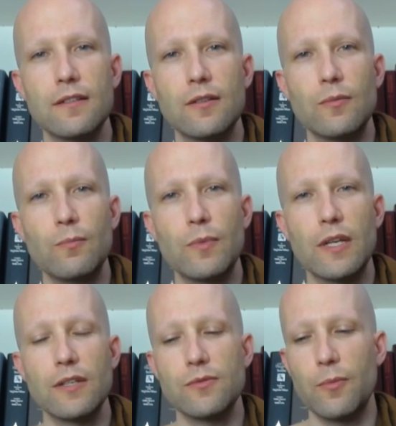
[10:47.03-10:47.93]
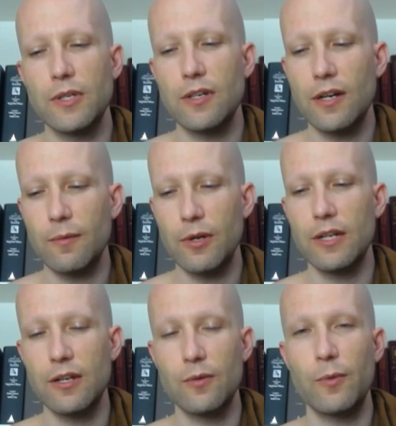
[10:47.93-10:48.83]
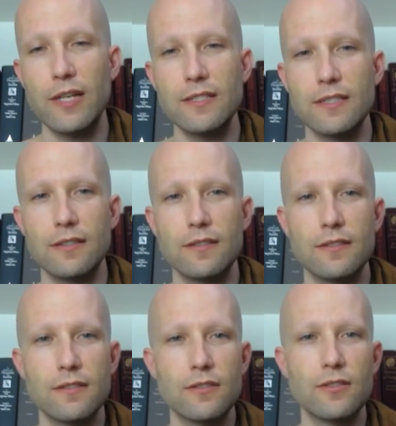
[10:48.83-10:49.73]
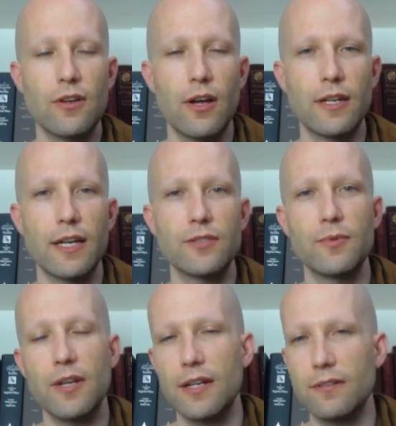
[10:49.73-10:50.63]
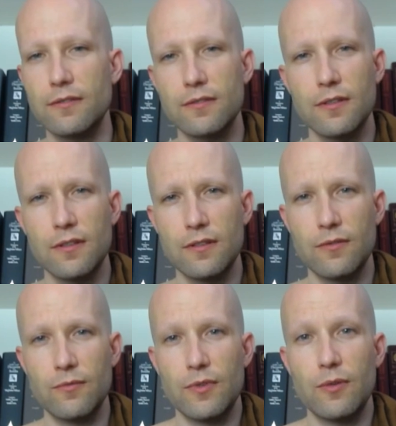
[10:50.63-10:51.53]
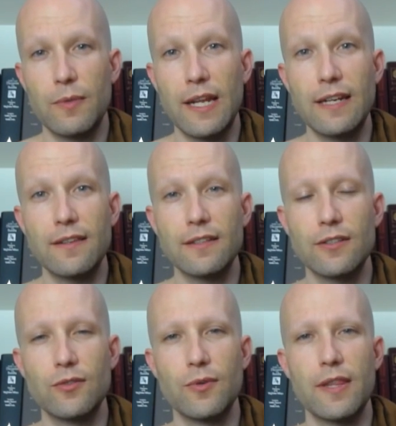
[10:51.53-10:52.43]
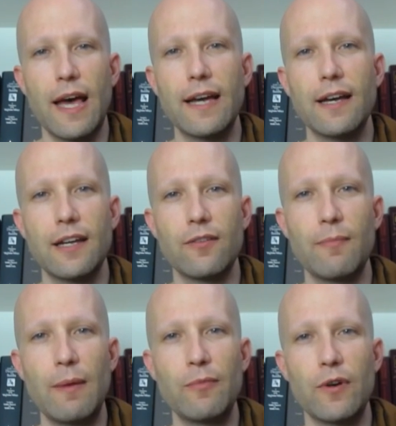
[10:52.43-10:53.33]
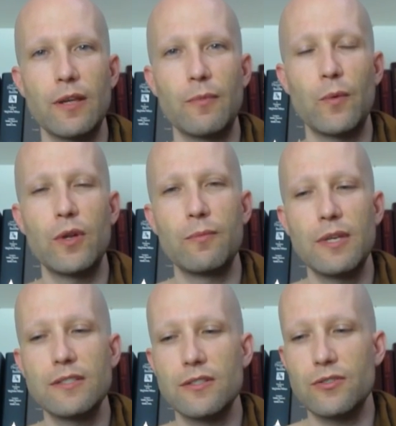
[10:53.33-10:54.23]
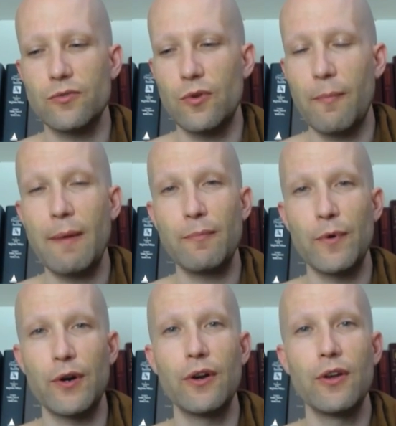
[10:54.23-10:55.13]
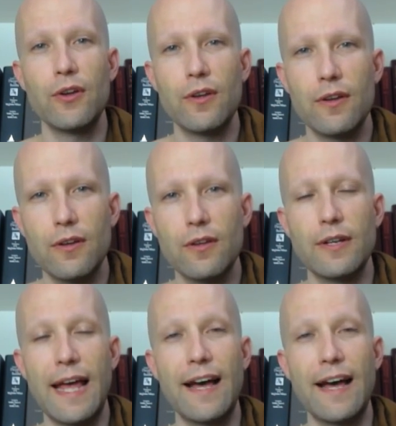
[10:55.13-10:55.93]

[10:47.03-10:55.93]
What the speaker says: because when we talk about it in a present context, we don't mean anything to do with that kind of memory, but what it means is to remember now.